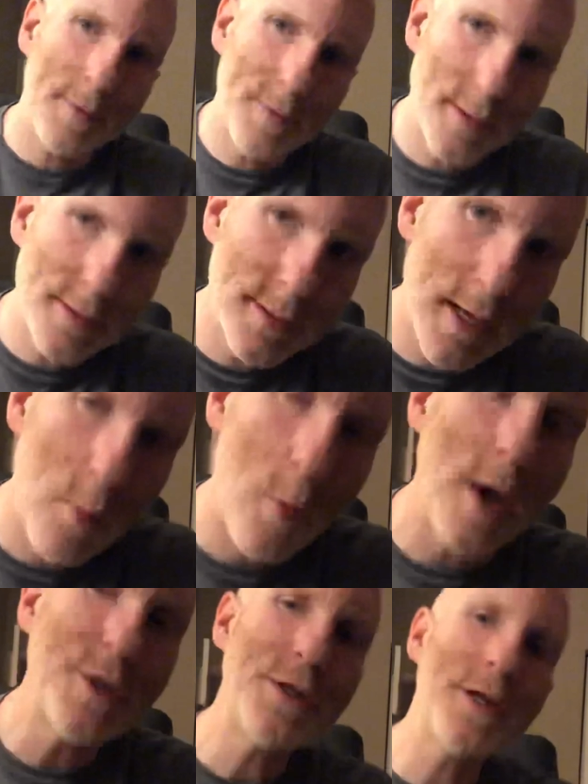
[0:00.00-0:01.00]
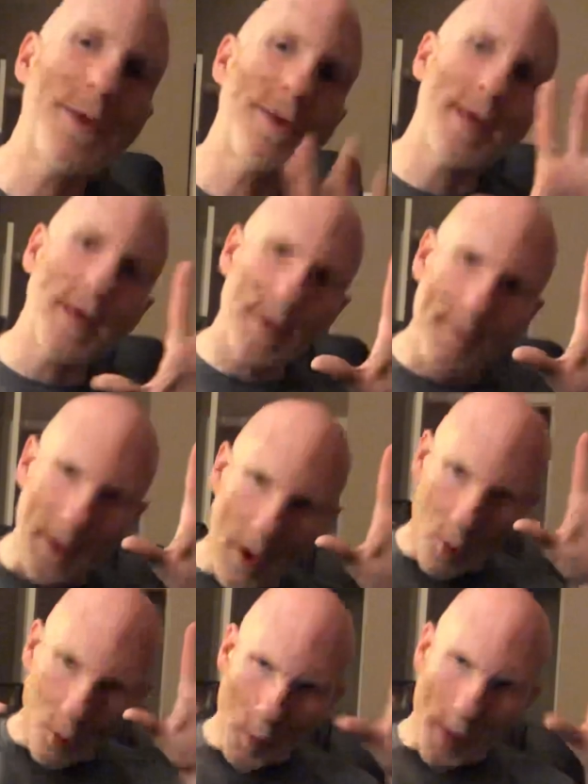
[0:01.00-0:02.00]
about this. I want you to think
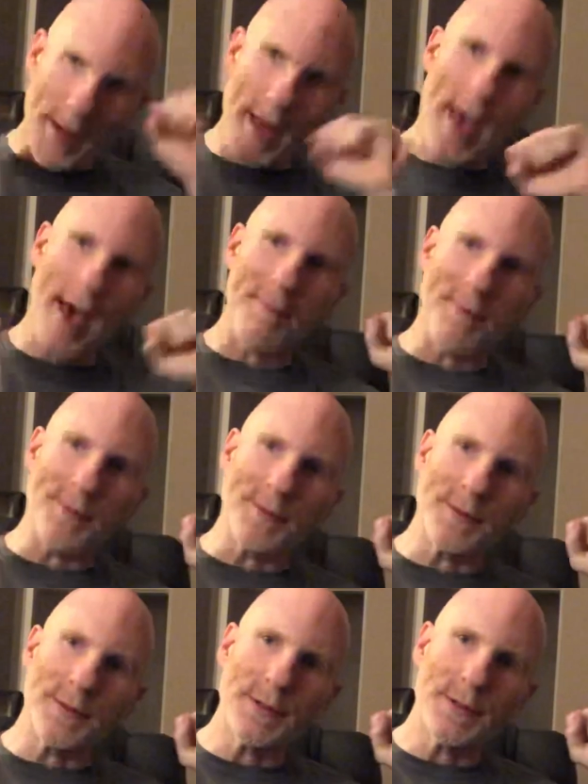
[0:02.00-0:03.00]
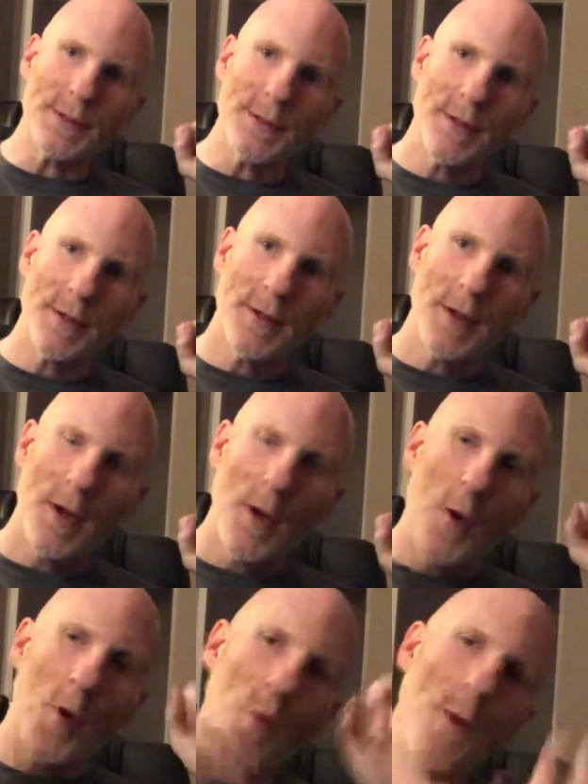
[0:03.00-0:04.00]
about what happens
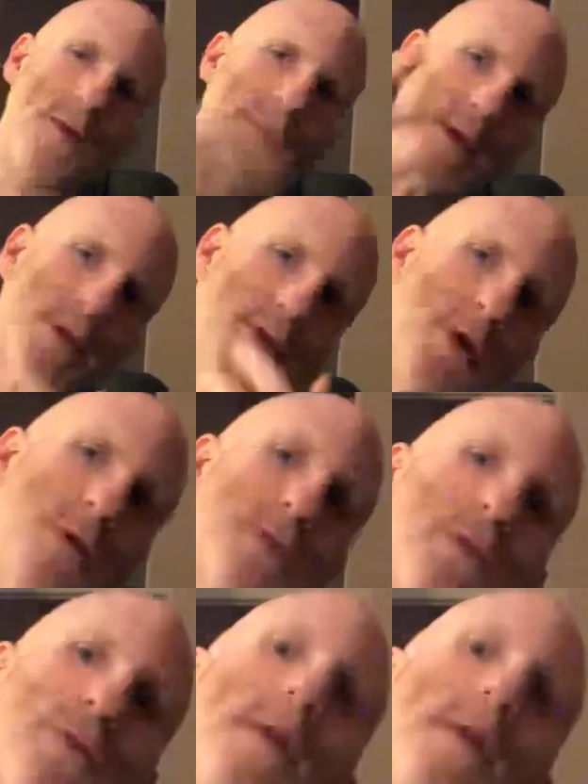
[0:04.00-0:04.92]
when the adults